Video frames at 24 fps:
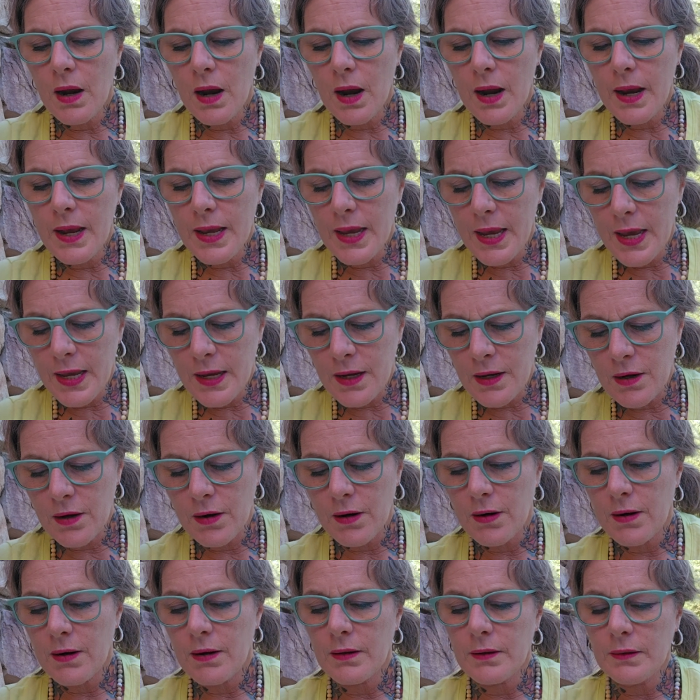
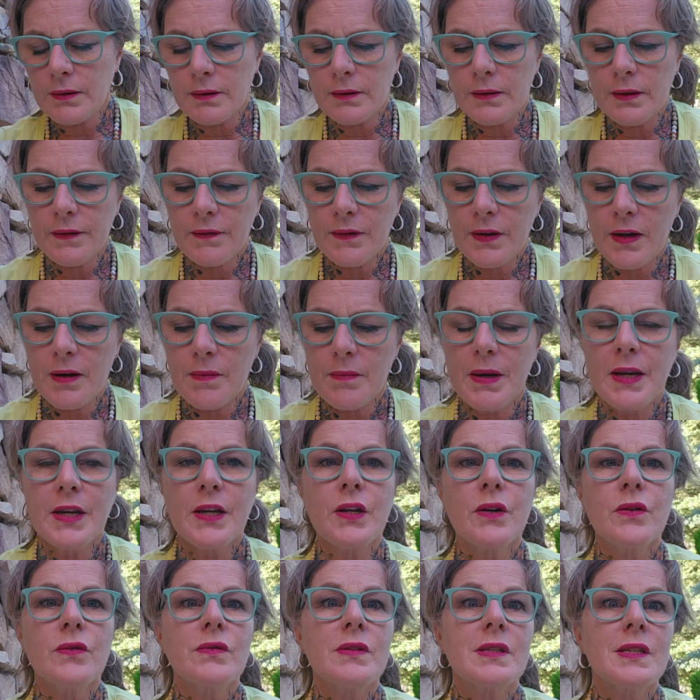Iyengar, I've got my
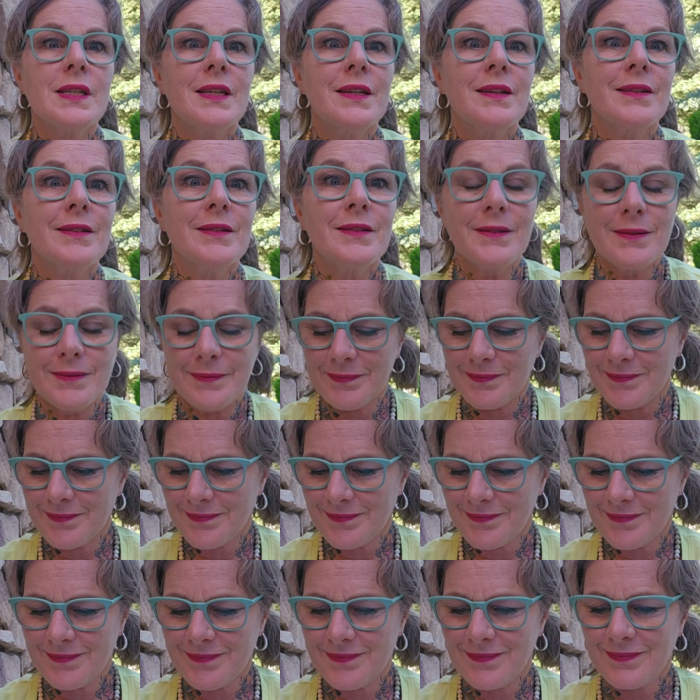notes here.
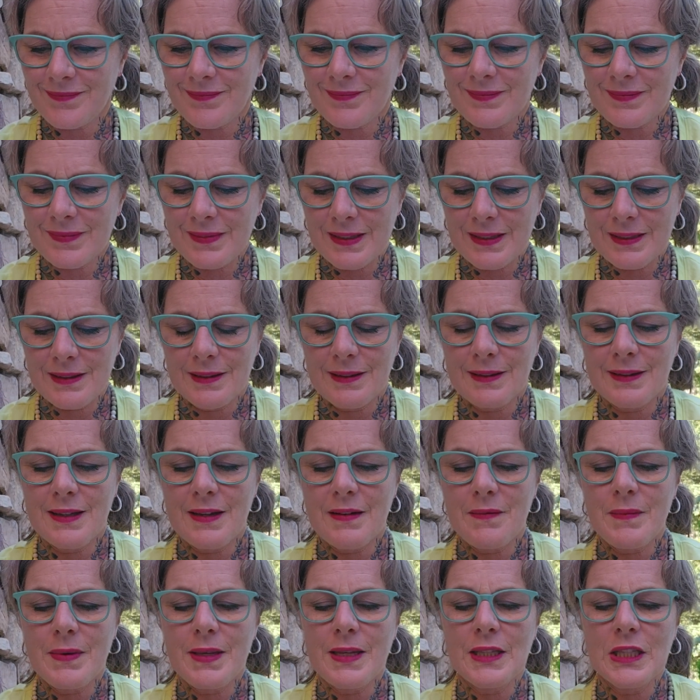
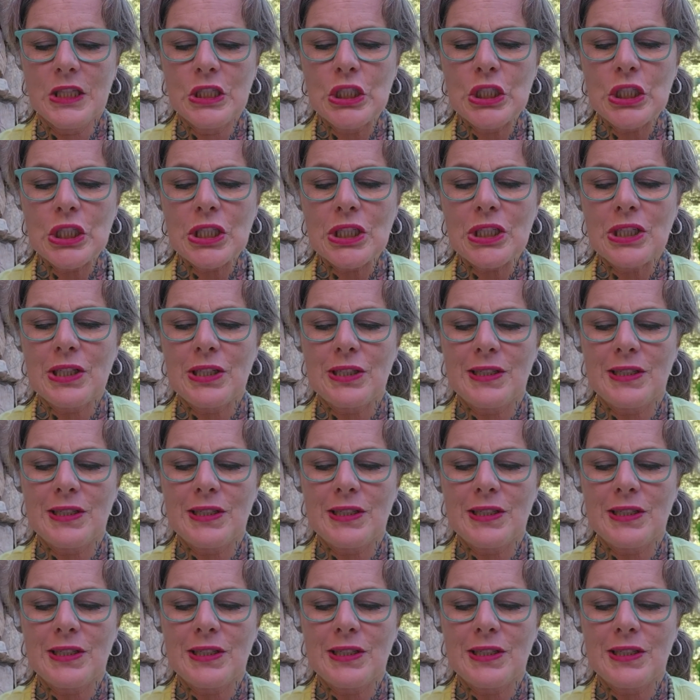Let me look.